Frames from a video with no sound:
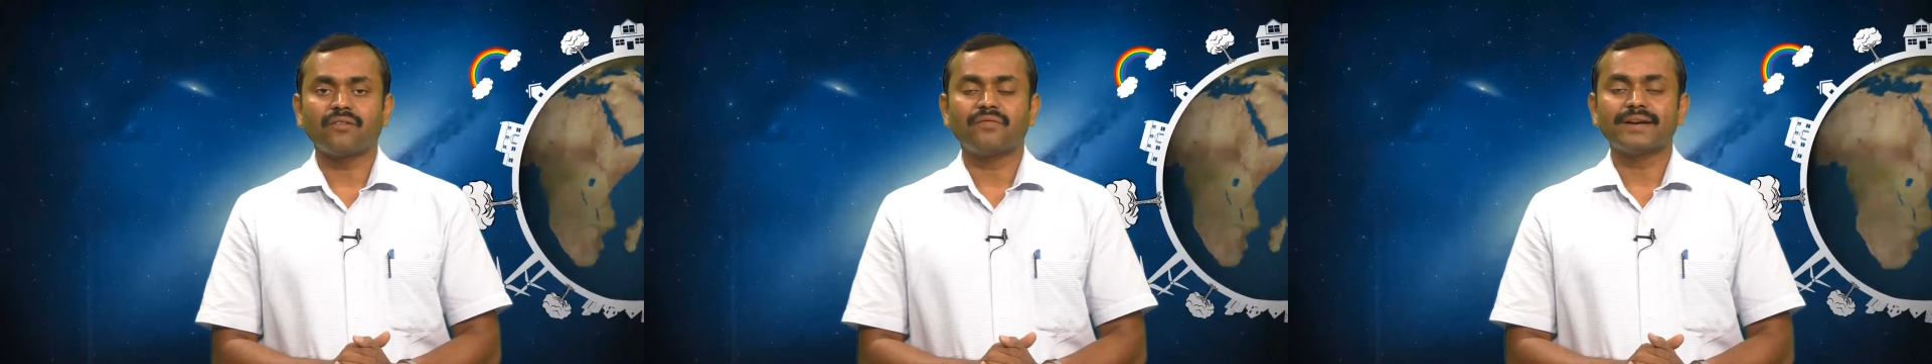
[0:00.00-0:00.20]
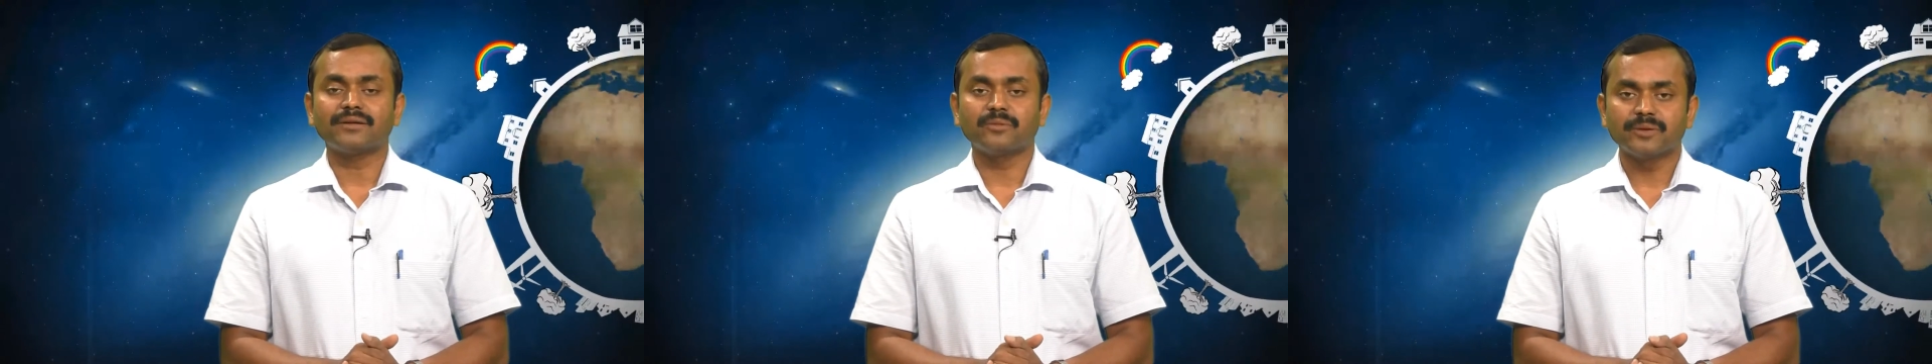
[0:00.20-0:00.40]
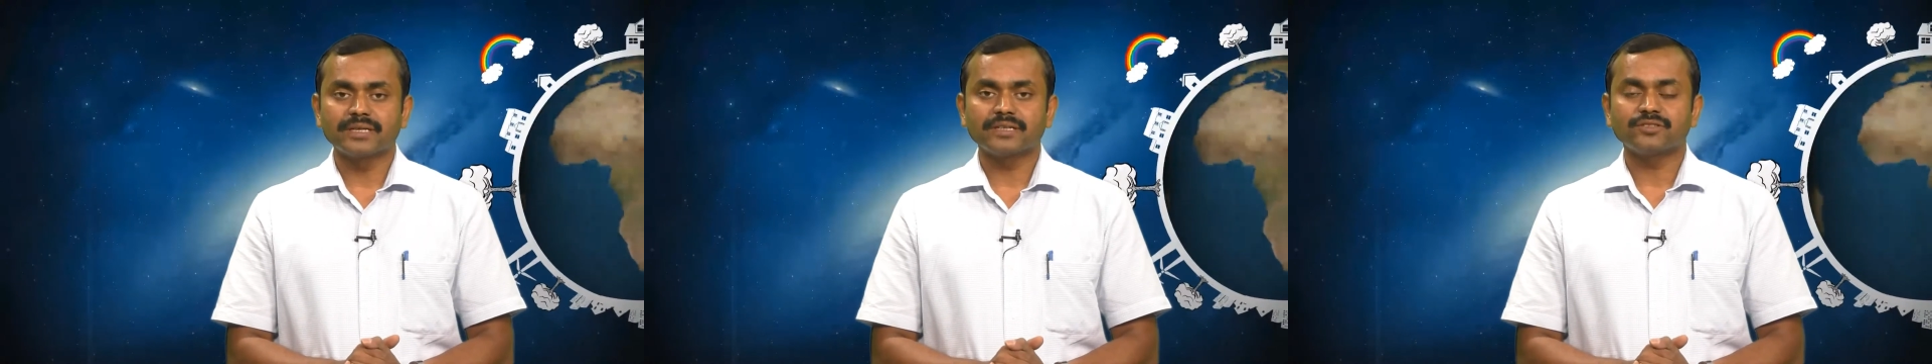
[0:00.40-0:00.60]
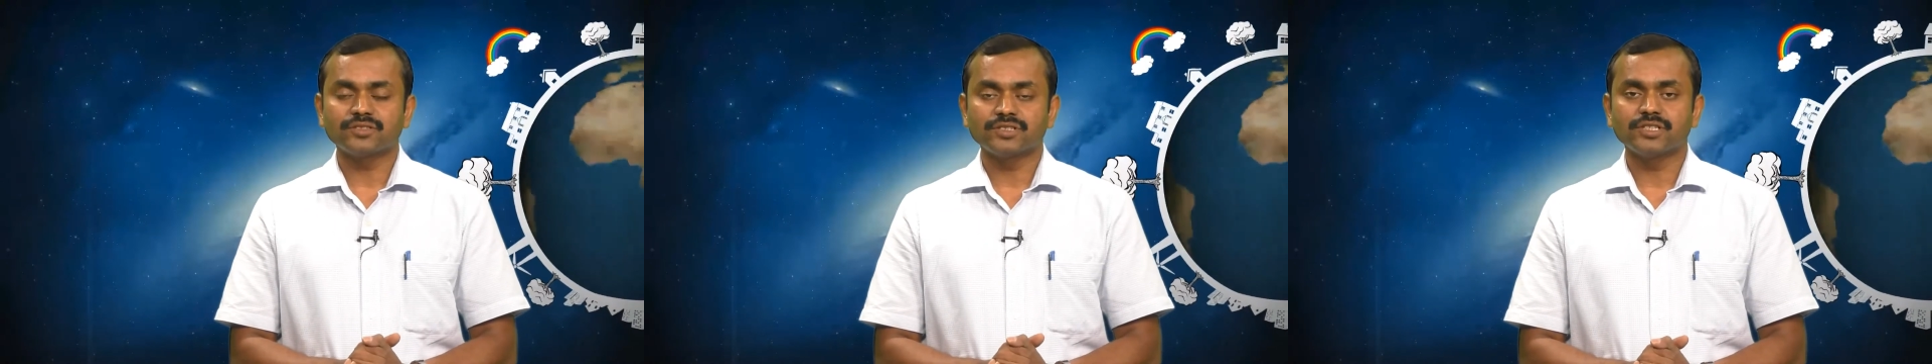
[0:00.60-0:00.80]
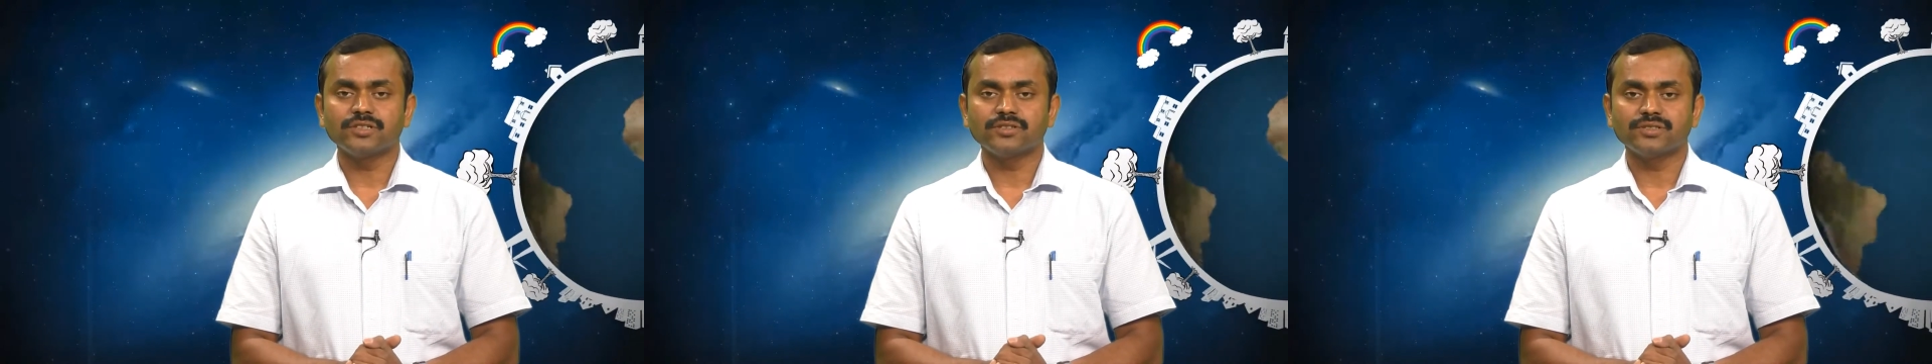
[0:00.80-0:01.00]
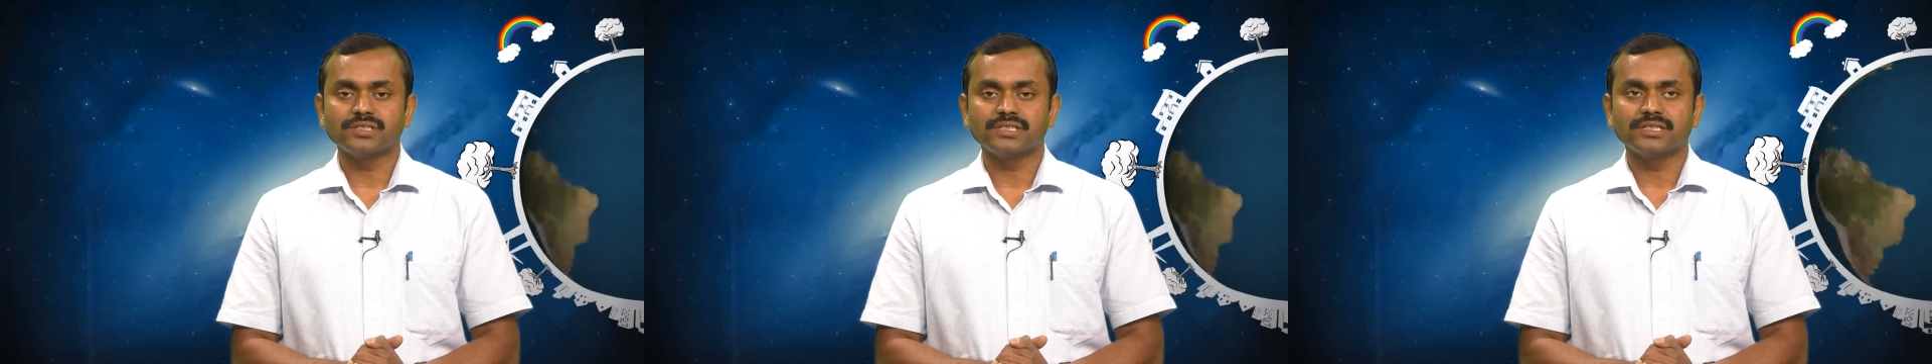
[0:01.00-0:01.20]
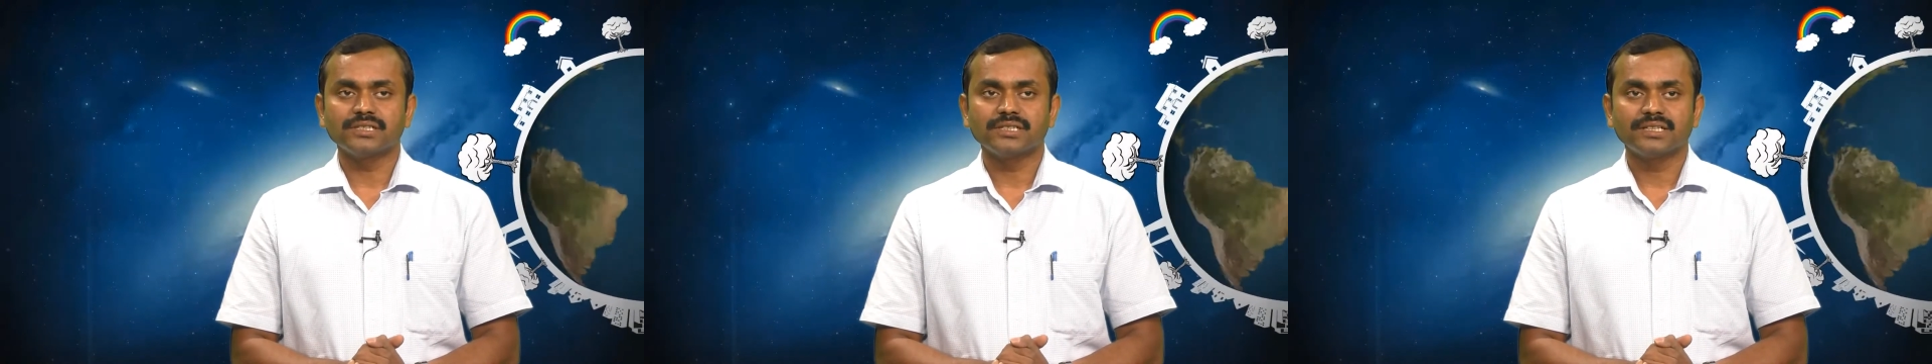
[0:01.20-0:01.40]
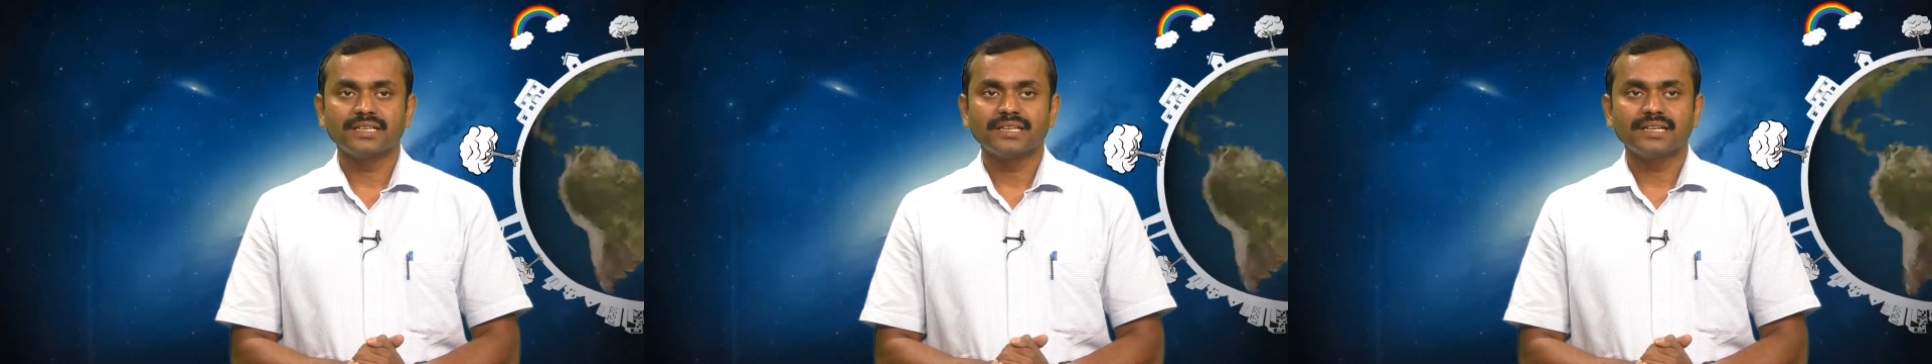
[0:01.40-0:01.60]
of environmental sociology
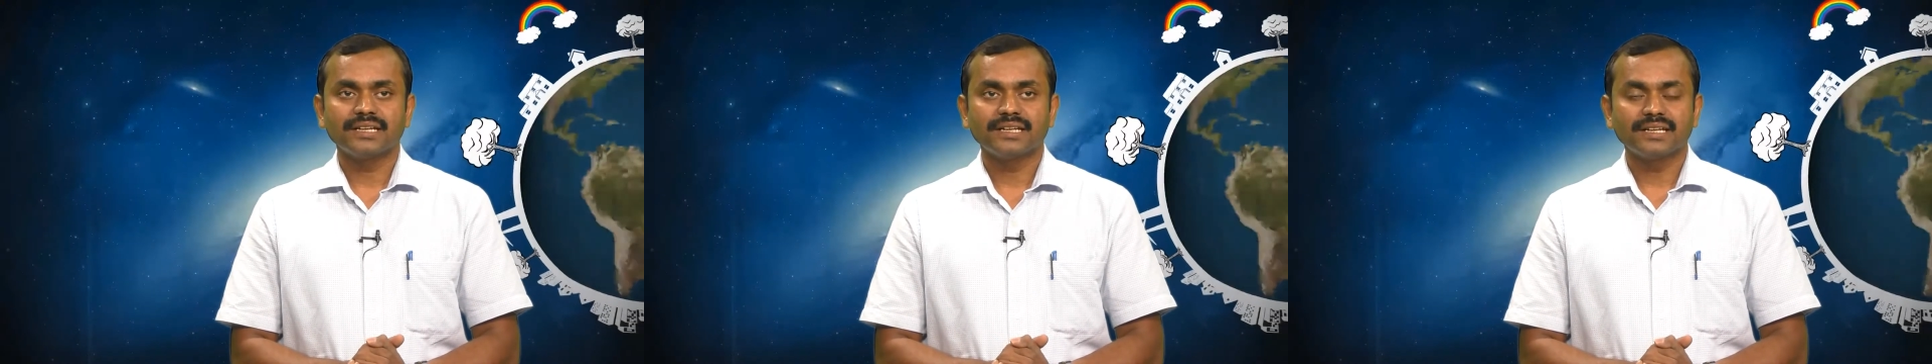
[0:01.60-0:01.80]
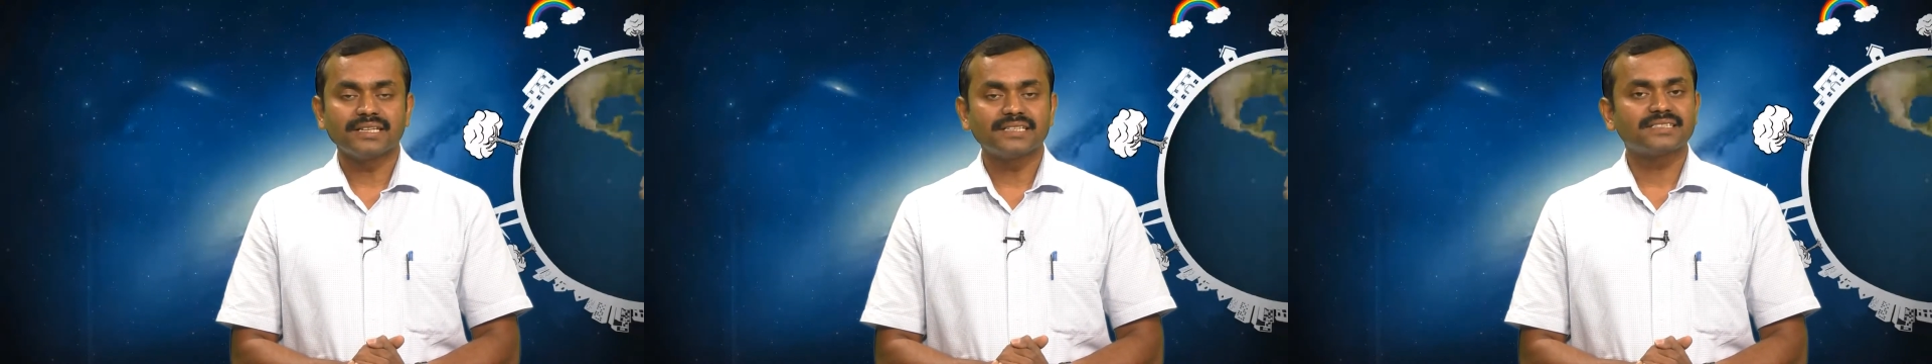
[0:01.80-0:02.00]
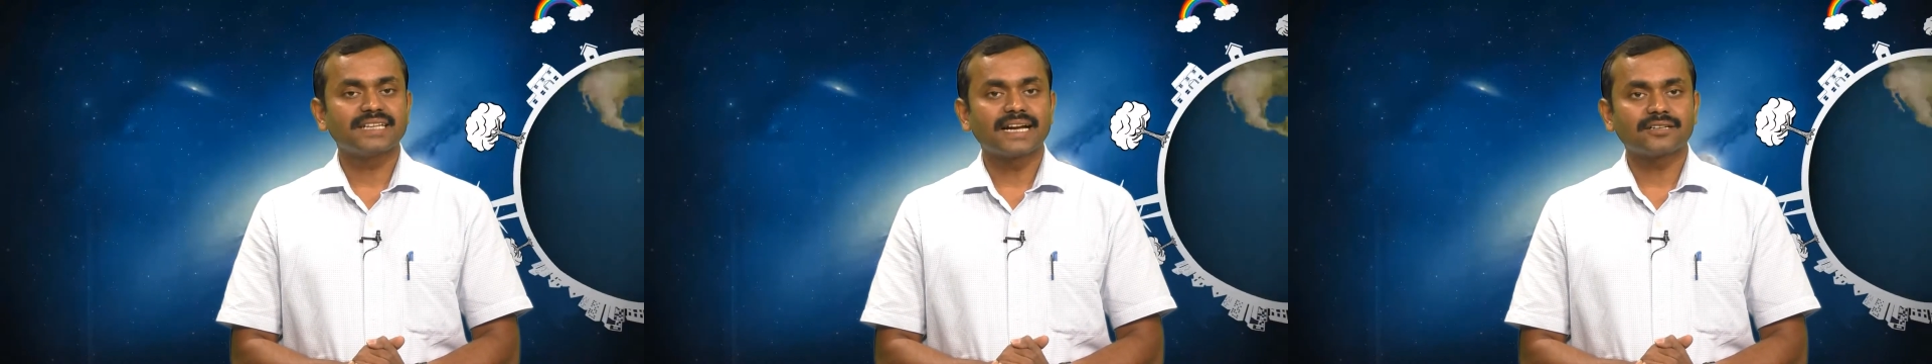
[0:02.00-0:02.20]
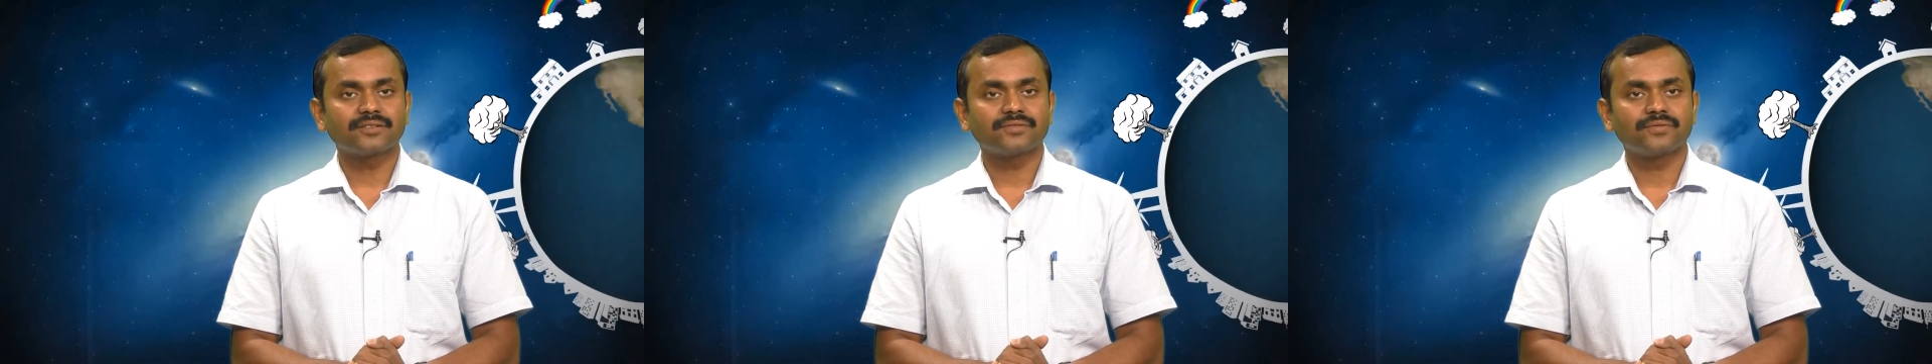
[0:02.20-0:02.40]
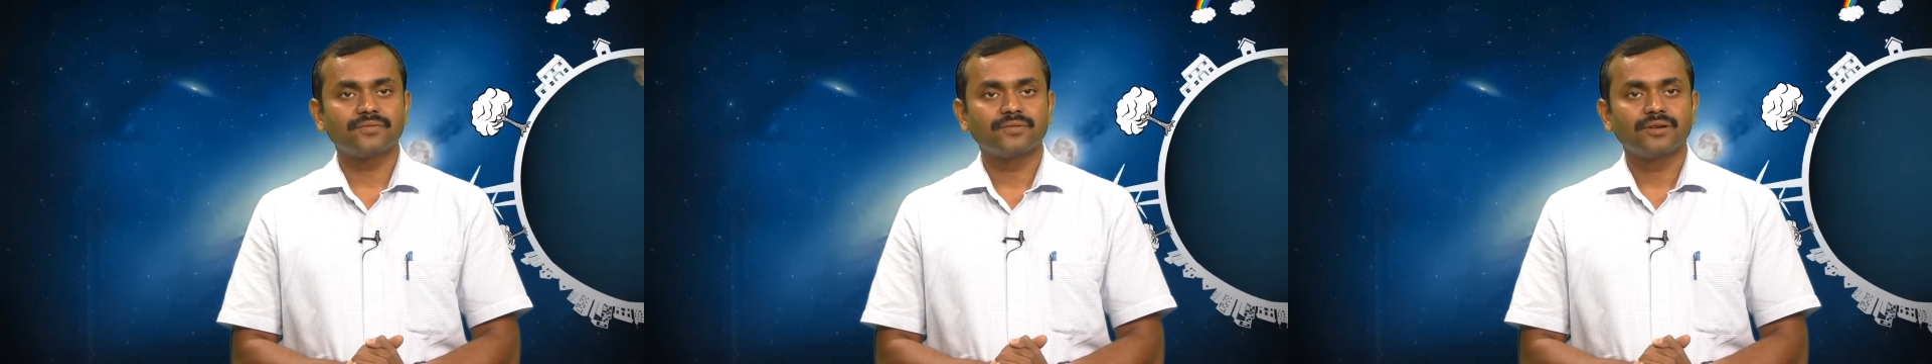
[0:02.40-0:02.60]
is that of